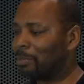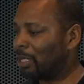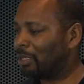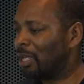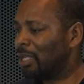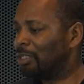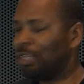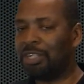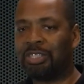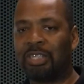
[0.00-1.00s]
I mean,
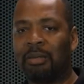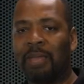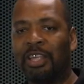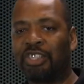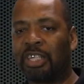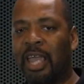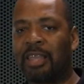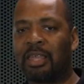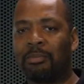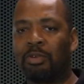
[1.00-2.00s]
teach them, educate them,